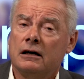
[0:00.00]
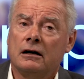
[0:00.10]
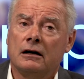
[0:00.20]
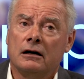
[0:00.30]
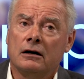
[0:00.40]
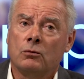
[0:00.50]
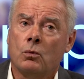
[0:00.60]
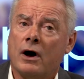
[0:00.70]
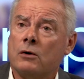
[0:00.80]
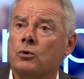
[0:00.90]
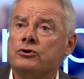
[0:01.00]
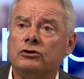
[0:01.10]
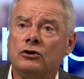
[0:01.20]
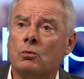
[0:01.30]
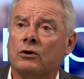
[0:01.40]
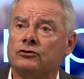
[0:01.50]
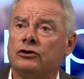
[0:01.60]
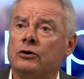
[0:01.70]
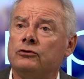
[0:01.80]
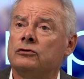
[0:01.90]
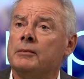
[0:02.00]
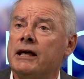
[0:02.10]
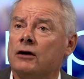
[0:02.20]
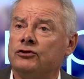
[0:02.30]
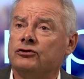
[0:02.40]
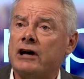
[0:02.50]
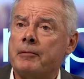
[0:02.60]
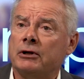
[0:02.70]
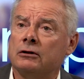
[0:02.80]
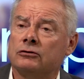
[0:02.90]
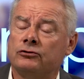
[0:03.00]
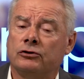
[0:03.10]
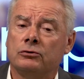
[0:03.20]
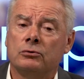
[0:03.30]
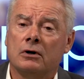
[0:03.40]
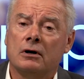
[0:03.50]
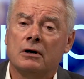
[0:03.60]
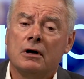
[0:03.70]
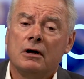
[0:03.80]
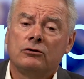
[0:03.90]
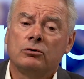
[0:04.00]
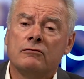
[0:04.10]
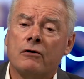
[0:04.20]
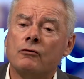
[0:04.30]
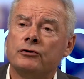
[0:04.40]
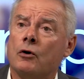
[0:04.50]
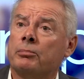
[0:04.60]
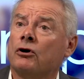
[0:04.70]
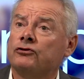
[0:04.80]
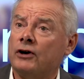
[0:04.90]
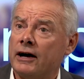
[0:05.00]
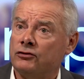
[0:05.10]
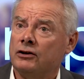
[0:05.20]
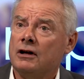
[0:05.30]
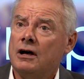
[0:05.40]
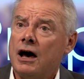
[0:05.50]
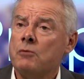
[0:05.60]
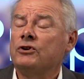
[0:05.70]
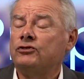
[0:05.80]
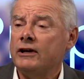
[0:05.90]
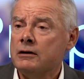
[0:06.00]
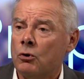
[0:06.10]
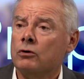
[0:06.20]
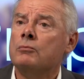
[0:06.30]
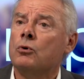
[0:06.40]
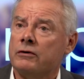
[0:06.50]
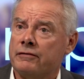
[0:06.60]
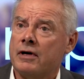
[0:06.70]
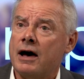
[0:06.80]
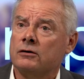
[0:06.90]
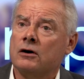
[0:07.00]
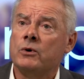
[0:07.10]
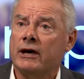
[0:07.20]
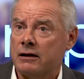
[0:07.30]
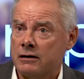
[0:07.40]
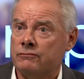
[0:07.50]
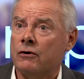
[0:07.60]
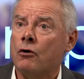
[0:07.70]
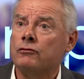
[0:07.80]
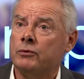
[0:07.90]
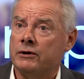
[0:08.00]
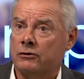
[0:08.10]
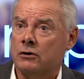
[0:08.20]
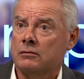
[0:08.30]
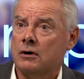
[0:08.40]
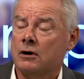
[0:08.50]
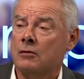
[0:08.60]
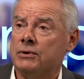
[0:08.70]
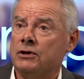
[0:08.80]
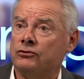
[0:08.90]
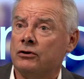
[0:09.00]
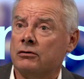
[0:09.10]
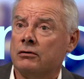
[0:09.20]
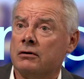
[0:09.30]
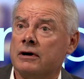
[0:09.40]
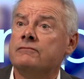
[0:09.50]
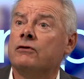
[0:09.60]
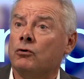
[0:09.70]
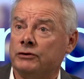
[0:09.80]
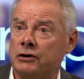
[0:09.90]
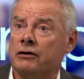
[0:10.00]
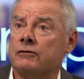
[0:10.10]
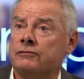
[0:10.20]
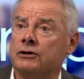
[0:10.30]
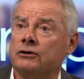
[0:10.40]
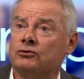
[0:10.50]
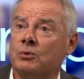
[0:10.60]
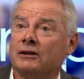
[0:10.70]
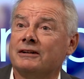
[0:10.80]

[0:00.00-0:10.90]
Why wouldn't you want to use somebody else's capital to evolve your project? And we're seeing more and more of that, and we're getting involved with companies that are involved in crowdfunding as well.